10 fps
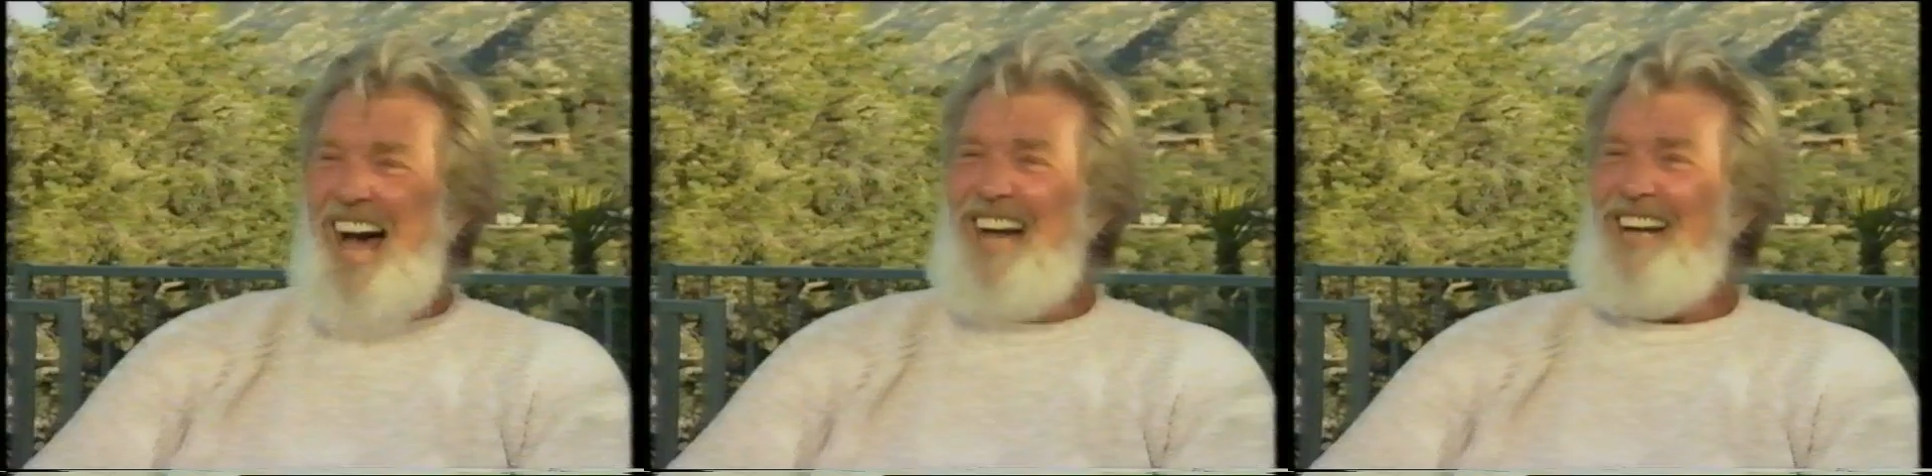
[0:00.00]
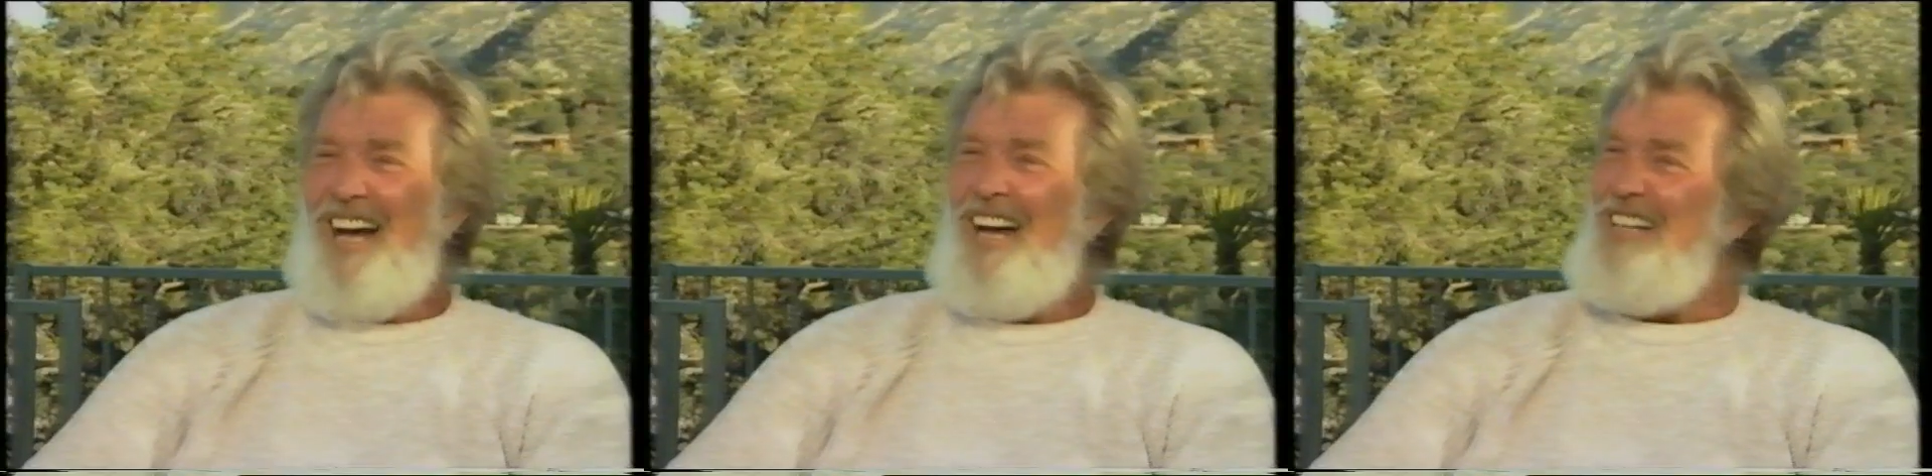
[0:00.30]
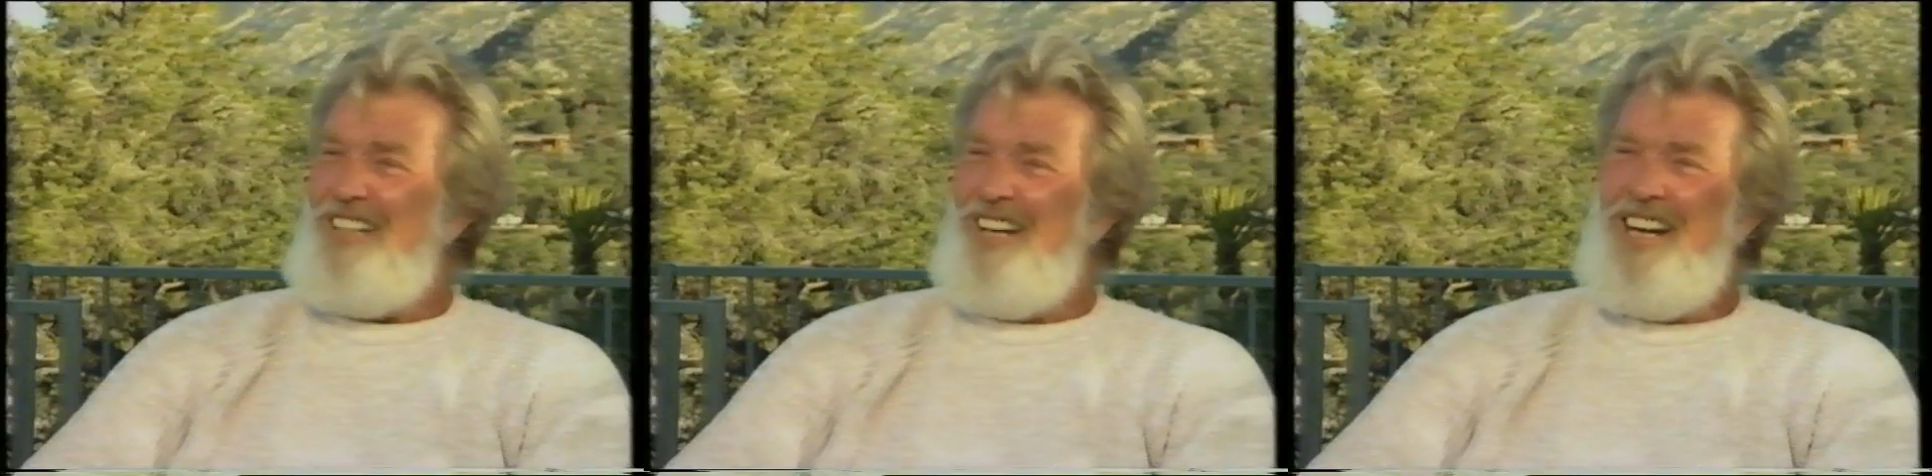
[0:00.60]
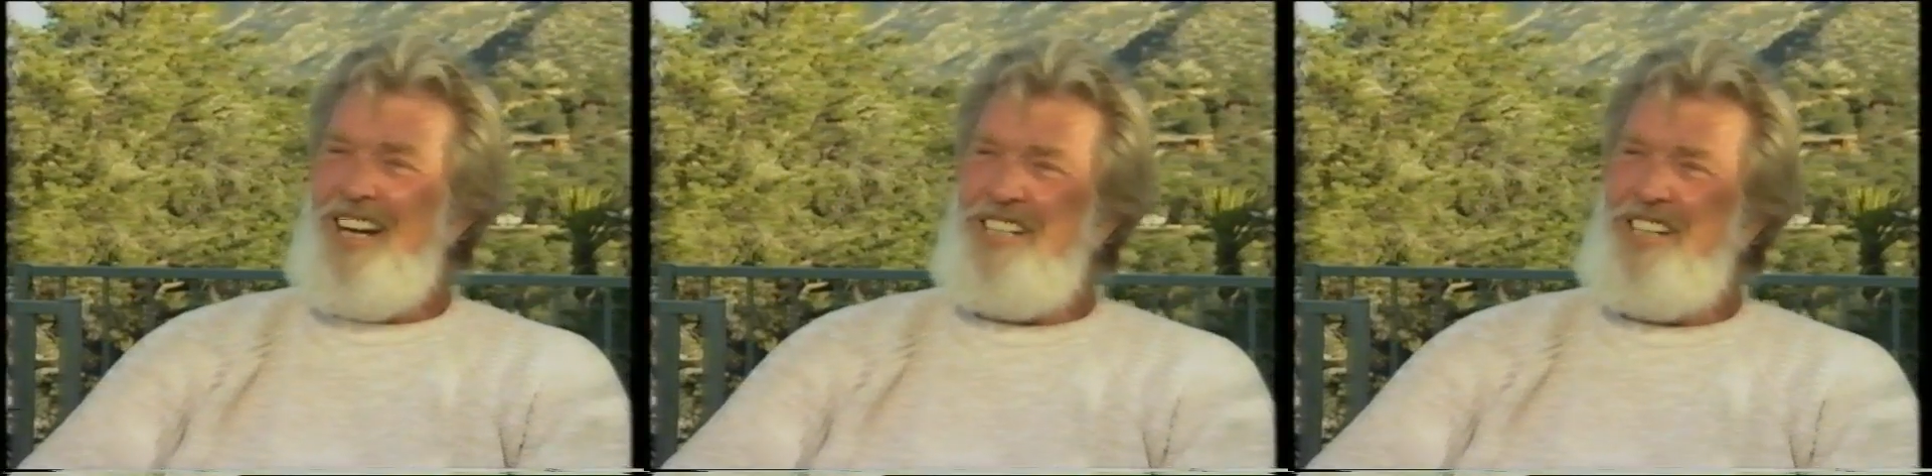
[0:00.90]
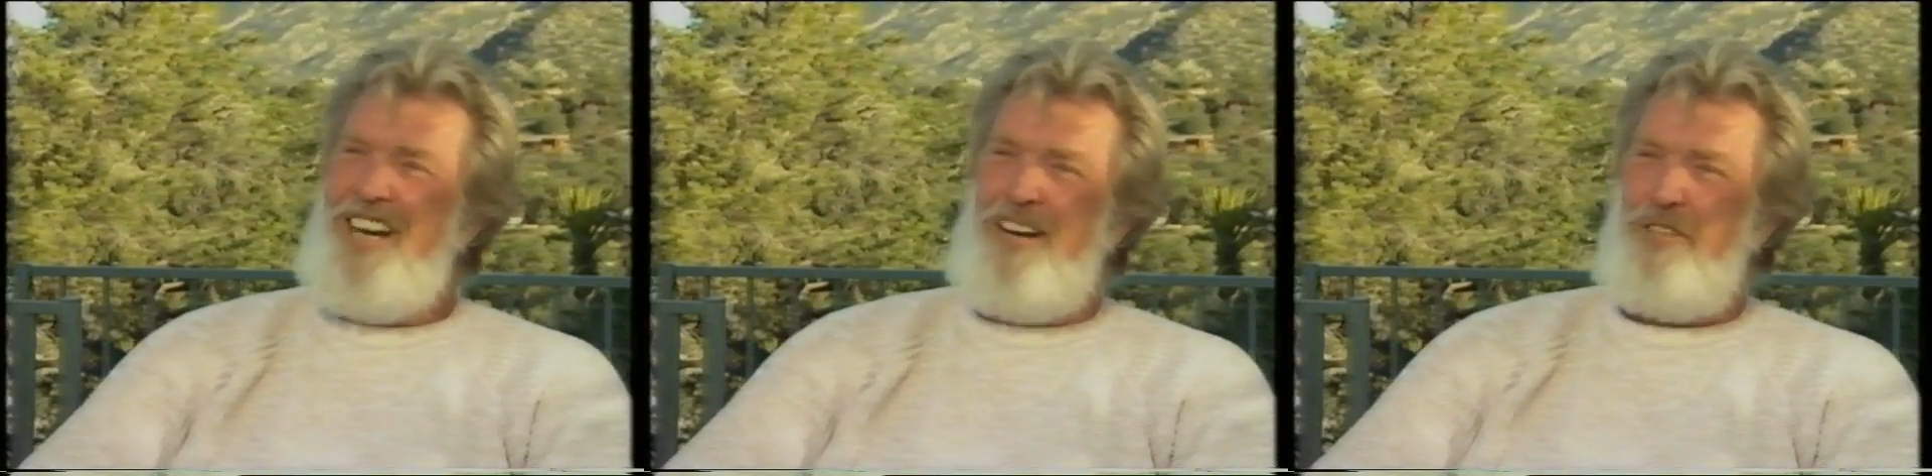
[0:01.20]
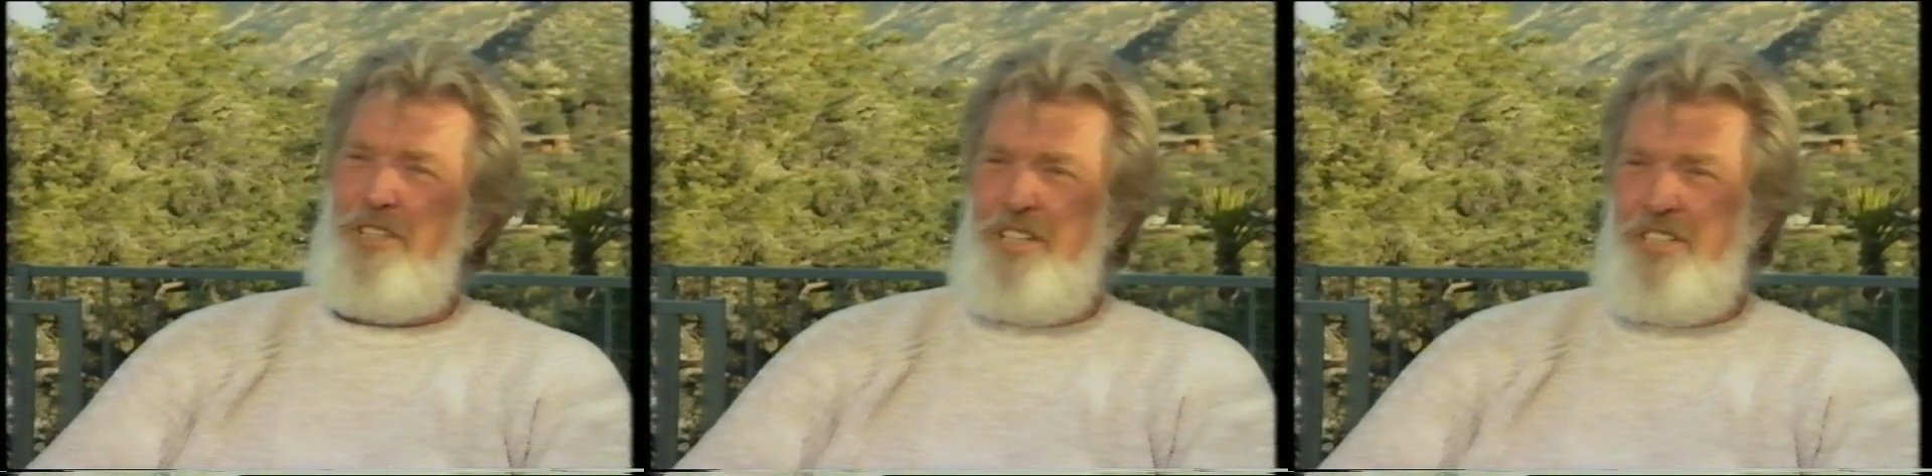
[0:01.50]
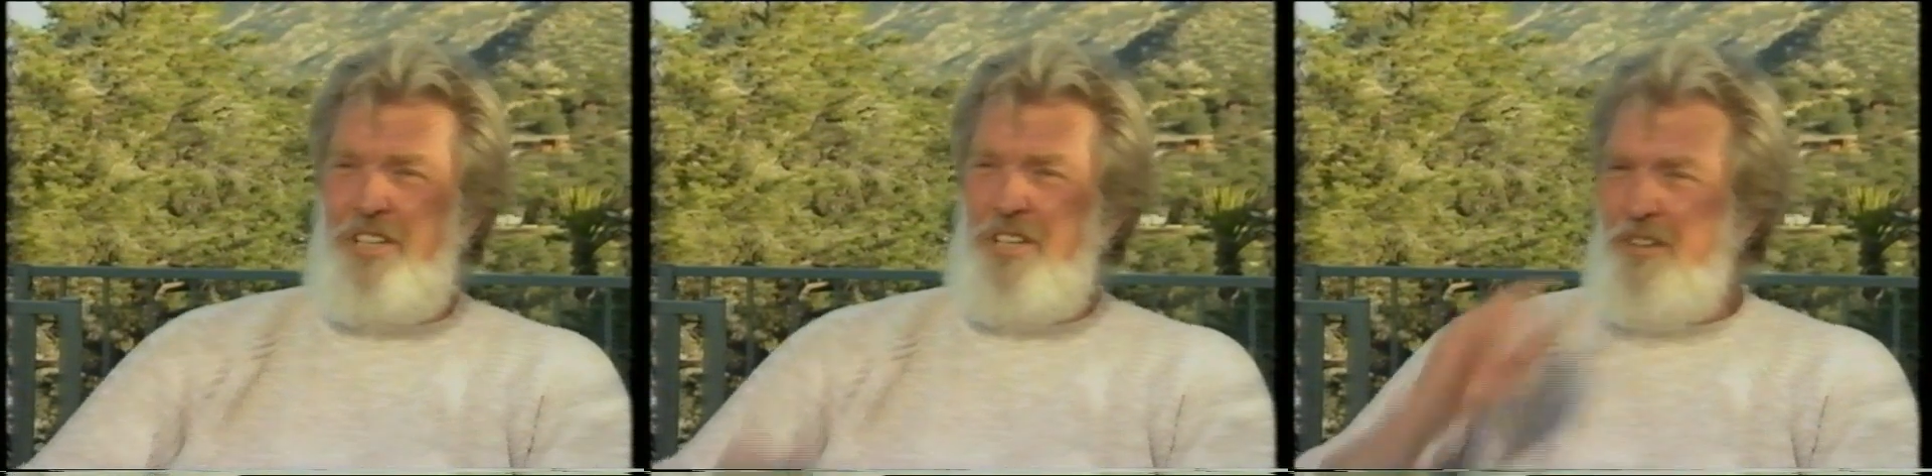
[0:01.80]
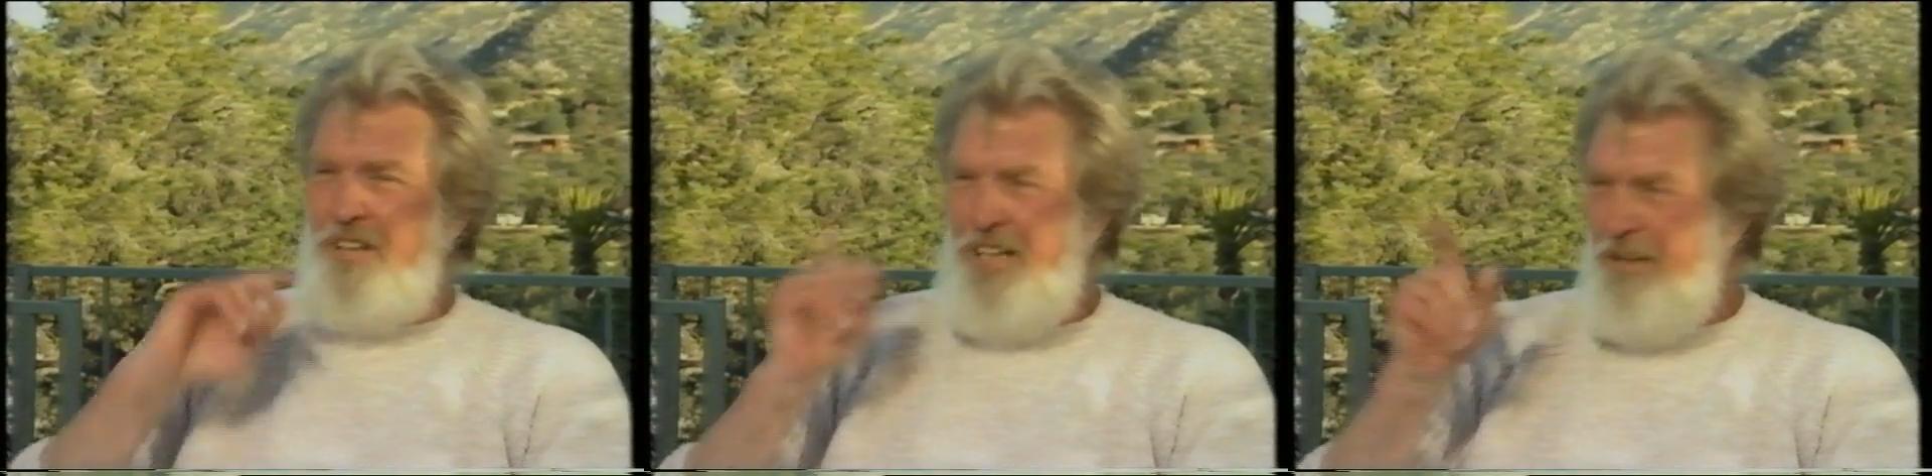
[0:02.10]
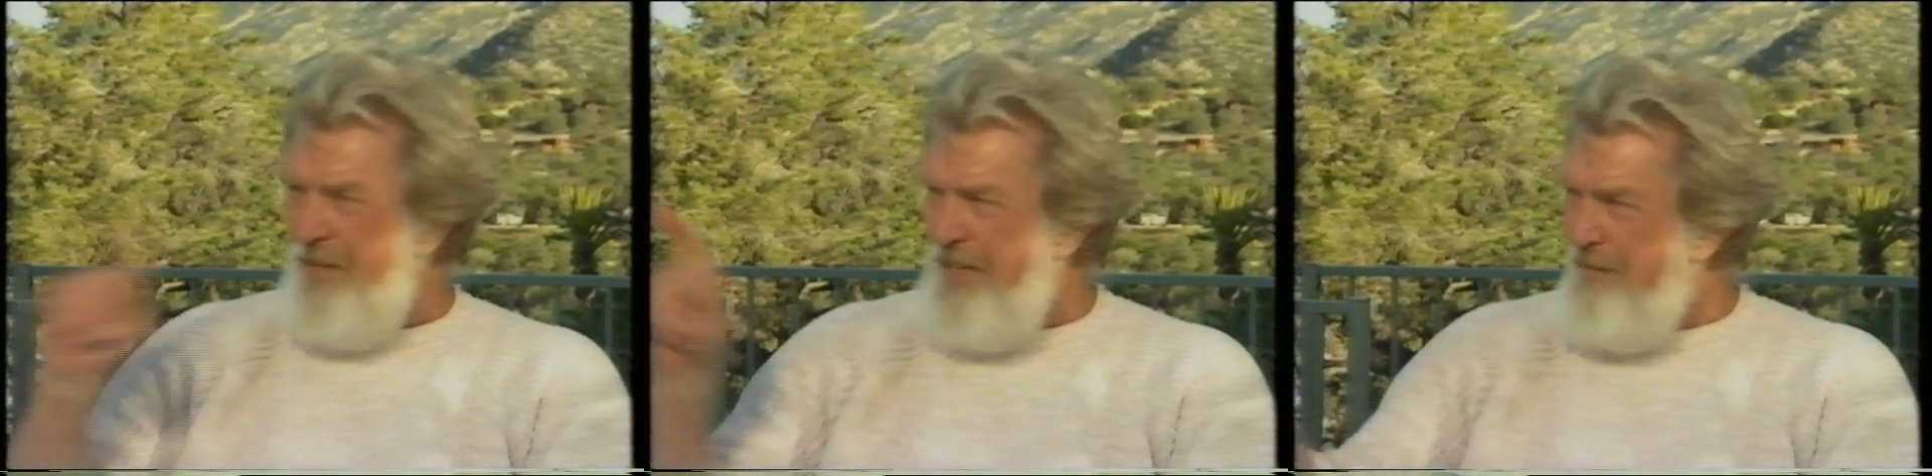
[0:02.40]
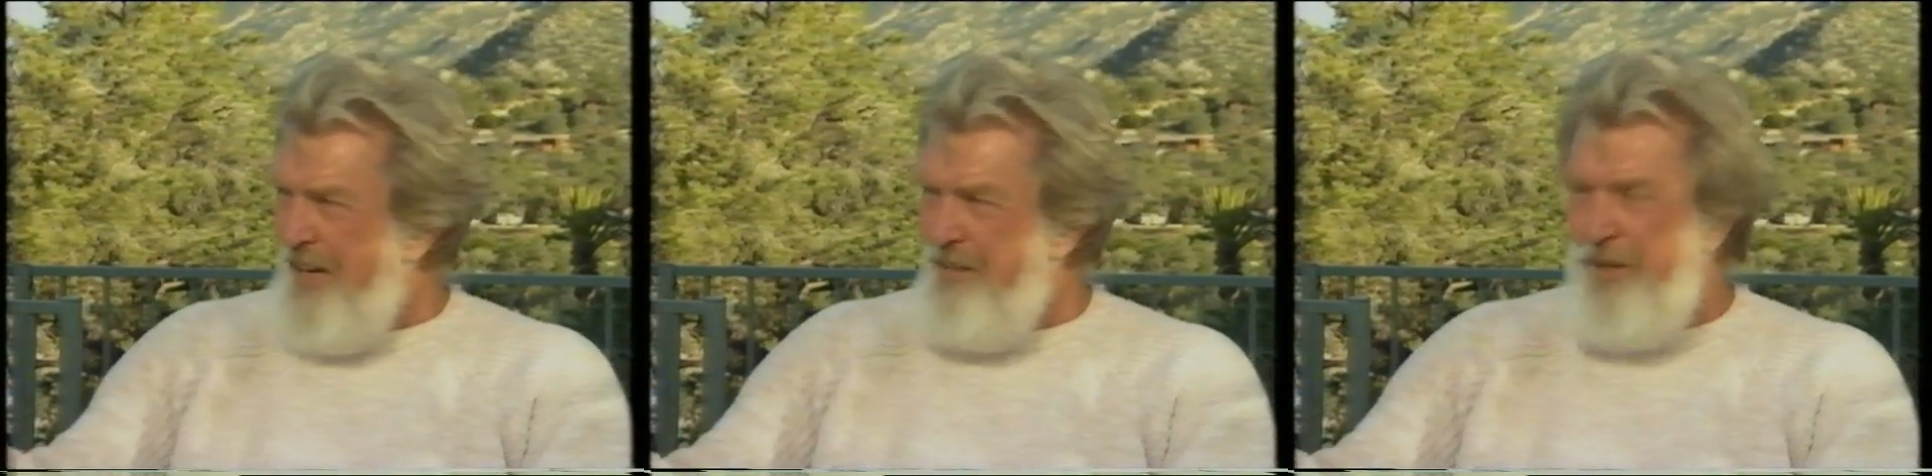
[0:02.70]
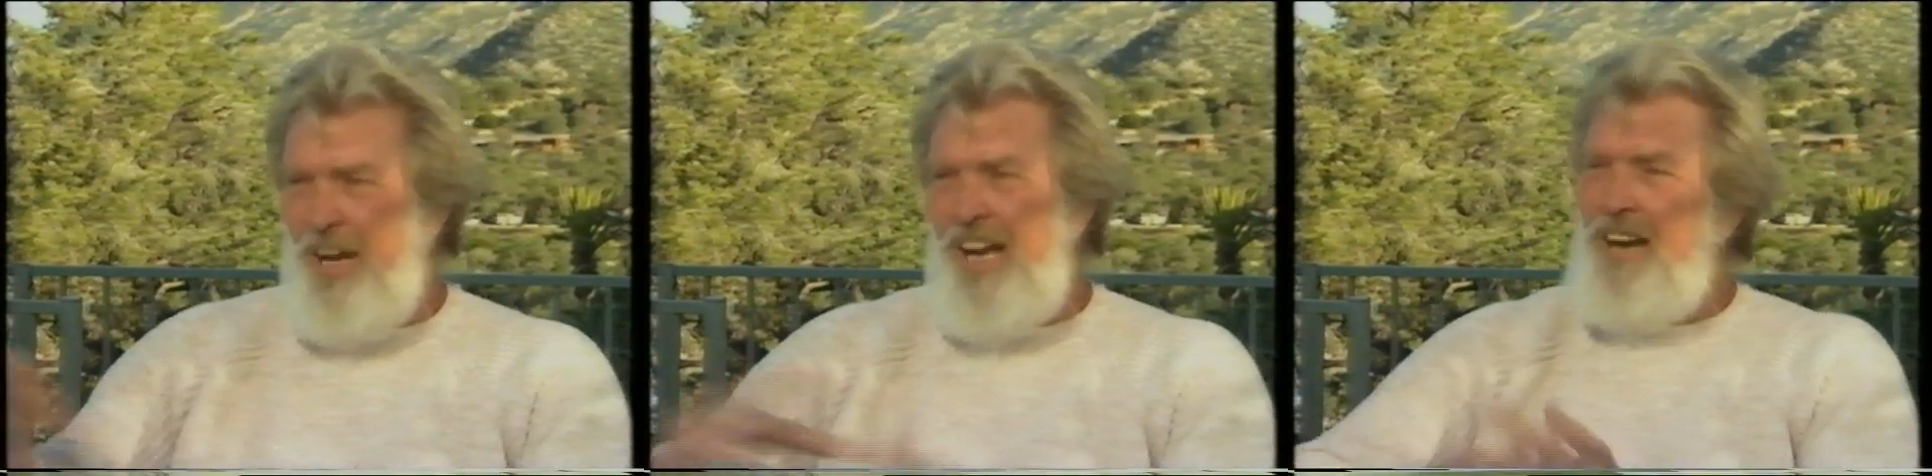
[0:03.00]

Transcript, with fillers: I, I, like I said, I was just, you know, eeny, meeny, miny, mo.